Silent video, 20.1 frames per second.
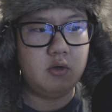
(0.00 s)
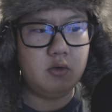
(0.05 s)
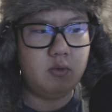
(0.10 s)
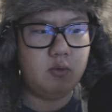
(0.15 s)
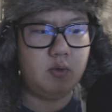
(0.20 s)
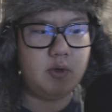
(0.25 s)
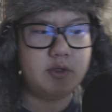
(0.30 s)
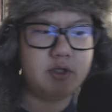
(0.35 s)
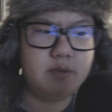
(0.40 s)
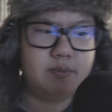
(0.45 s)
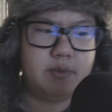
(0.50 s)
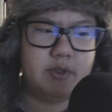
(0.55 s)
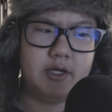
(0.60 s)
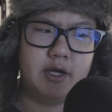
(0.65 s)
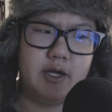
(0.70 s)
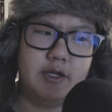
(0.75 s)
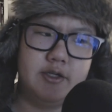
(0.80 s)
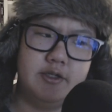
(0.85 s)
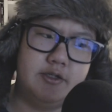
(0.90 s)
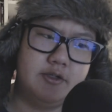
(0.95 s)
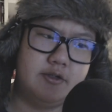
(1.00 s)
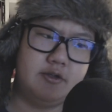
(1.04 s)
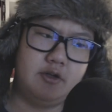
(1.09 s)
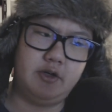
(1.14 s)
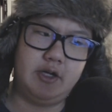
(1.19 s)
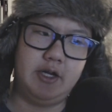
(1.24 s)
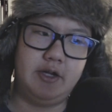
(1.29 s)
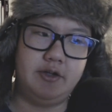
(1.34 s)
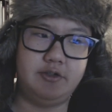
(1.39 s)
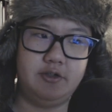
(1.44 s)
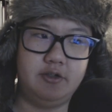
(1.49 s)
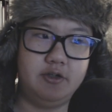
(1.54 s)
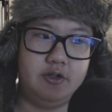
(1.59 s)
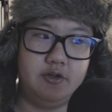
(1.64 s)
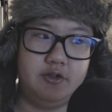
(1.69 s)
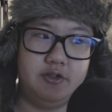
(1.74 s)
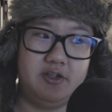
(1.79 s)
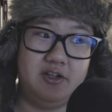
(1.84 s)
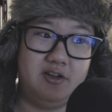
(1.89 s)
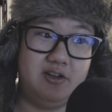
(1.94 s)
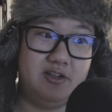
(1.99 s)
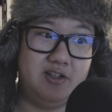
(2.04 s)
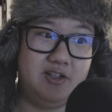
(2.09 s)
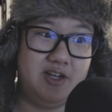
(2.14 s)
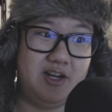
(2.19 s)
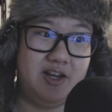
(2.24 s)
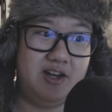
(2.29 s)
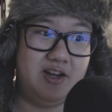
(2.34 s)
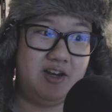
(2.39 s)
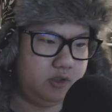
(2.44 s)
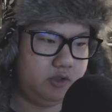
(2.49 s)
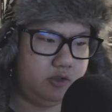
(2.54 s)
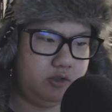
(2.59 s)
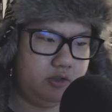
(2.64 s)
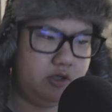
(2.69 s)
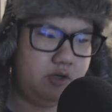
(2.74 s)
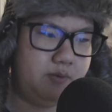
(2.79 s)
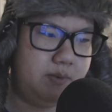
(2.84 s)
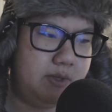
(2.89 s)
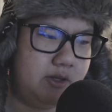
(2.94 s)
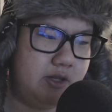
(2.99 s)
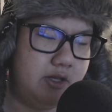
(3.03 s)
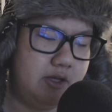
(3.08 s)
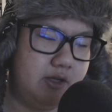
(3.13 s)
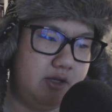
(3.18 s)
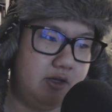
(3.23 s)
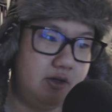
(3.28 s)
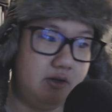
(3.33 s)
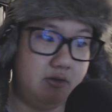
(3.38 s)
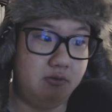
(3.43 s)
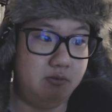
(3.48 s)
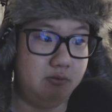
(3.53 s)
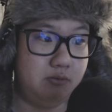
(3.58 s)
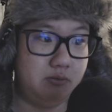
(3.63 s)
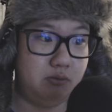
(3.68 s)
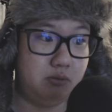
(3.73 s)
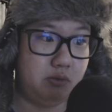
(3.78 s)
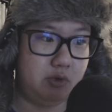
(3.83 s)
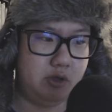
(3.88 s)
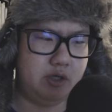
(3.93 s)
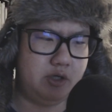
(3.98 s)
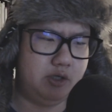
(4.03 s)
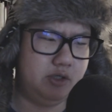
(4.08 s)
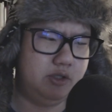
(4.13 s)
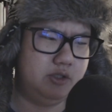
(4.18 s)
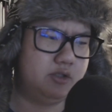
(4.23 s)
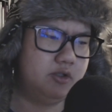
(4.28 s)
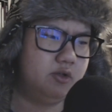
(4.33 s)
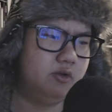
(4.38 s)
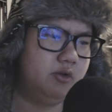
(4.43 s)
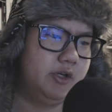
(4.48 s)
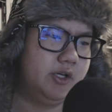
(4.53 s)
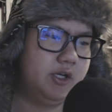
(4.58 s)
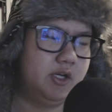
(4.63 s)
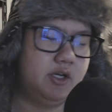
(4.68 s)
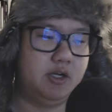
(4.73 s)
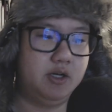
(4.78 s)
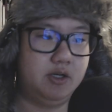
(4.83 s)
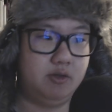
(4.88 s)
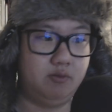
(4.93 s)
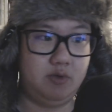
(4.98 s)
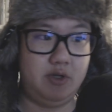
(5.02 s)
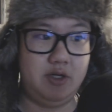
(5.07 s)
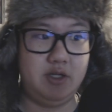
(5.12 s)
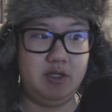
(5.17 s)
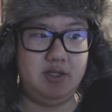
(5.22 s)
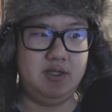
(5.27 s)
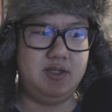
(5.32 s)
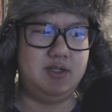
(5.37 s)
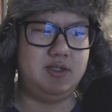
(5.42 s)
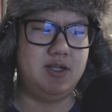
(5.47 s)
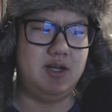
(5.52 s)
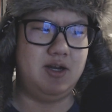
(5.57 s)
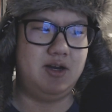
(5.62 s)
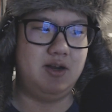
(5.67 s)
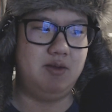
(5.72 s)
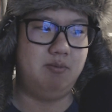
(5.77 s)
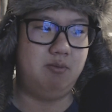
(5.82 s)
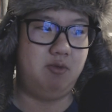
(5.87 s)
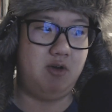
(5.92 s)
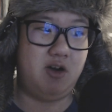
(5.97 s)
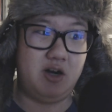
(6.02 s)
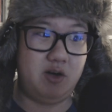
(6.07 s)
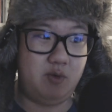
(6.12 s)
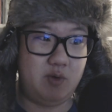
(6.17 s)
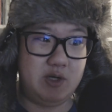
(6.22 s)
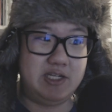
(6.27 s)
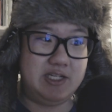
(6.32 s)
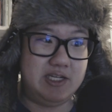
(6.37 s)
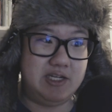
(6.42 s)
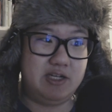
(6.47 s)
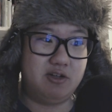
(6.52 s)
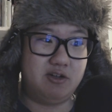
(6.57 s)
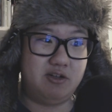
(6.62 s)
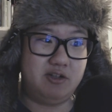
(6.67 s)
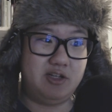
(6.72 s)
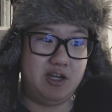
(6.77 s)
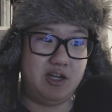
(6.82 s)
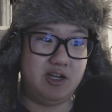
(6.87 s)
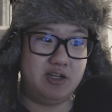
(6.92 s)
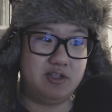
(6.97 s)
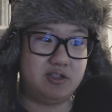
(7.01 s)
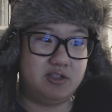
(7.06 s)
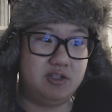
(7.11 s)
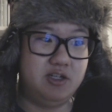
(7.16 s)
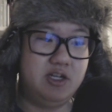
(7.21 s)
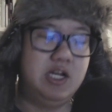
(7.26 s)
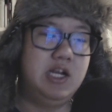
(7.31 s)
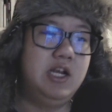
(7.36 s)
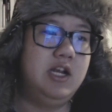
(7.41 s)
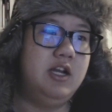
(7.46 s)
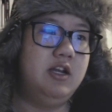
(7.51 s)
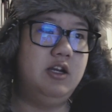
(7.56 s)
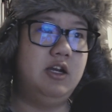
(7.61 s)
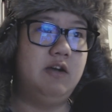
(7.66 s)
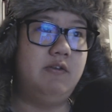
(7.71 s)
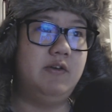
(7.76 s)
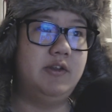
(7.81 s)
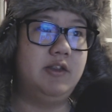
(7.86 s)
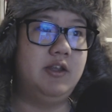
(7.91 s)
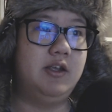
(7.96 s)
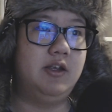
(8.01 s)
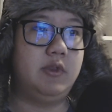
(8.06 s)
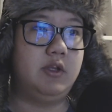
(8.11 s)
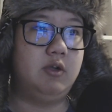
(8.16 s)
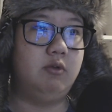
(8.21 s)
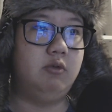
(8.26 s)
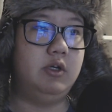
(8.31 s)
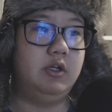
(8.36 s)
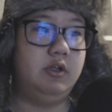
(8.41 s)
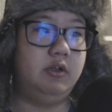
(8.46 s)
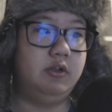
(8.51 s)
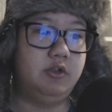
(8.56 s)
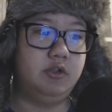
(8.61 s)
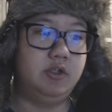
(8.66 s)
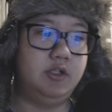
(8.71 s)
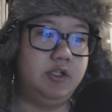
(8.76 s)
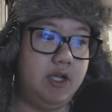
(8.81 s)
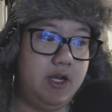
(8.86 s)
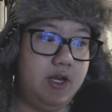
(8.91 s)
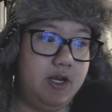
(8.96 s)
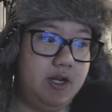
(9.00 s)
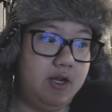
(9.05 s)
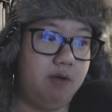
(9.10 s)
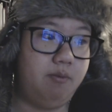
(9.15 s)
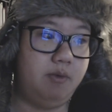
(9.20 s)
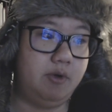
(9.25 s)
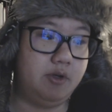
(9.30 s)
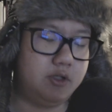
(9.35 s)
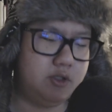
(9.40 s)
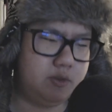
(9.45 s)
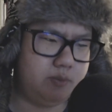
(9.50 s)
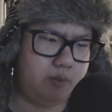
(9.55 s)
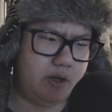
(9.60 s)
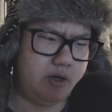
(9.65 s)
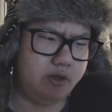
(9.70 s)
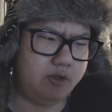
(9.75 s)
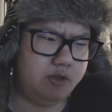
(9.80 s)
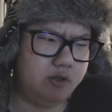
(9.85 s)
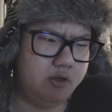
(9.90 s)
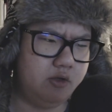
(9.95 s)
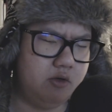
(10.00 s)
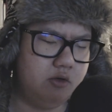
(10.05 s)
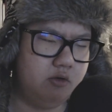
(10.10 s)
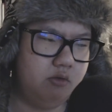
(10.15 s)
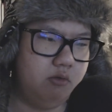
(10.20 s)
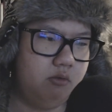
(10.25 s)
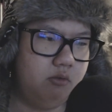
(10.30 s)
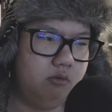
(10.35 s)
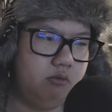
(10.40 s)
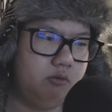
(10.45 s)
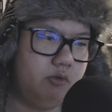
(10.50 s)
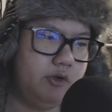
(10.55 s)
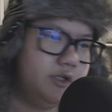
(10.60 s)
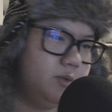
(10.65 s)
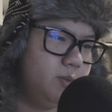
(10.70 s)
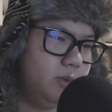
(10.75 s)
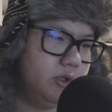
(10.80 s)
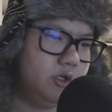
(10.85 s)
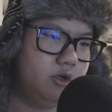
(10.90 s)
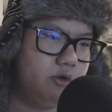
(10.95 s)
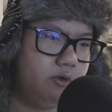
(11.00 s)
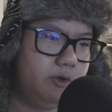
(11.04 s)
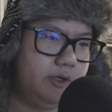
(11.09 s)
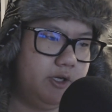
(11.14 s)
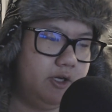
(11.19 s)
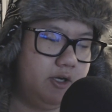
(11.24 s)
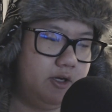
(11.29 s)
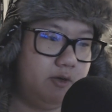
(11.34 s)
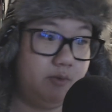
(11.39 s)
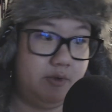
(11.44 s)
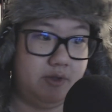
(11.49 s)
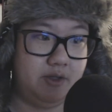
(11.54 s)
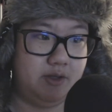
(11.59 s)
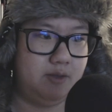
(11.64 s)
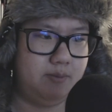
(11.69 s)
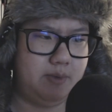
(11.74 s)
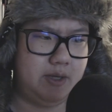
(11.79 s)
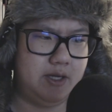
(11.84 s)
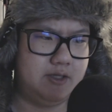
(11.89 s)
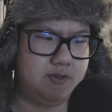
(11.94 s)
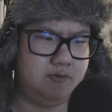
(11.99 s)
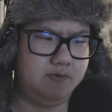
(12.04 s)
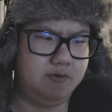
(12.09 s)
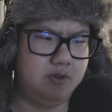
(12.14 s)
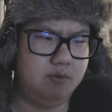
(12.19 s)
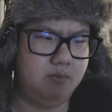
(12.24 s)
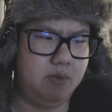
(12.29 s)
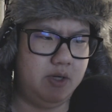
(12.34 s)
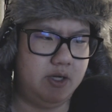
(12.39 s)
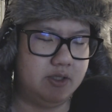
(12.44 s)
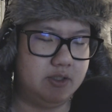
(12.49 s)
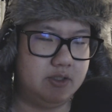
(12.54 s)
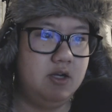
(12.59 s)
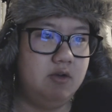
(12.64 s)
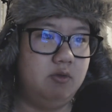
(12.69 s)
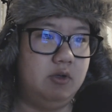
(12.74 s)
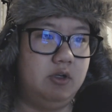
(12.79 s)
What's up, you guys? This is SeoulCalStudios here, and today you're going to be thinking, what is going on? What is this setup? Why are we seeing your desk and everything? Well, today I'm going to explain to you what's been going on within the past few months.